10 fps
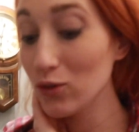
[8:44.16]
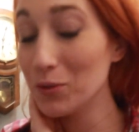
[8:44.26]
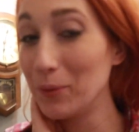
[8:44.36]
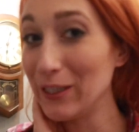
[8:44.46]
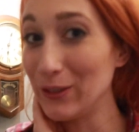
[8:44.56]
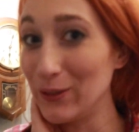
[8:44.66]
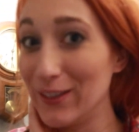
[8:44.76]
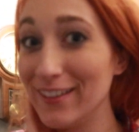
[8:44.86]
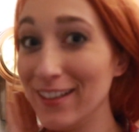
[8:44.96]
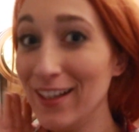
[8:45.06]
It's pretty
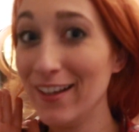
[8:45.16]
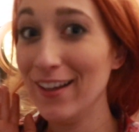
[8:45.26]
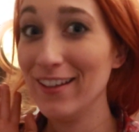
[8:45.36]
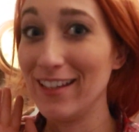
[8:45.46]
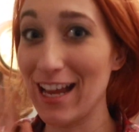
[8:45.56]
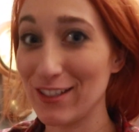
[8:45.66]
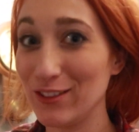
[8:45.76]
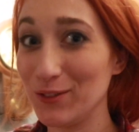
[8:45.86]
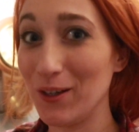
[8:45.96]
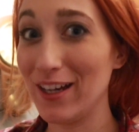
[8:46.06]
cool.
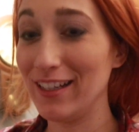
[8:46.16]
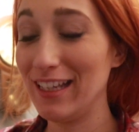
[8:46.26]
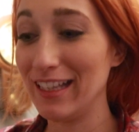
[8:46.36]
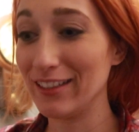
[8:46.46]
Nationals won.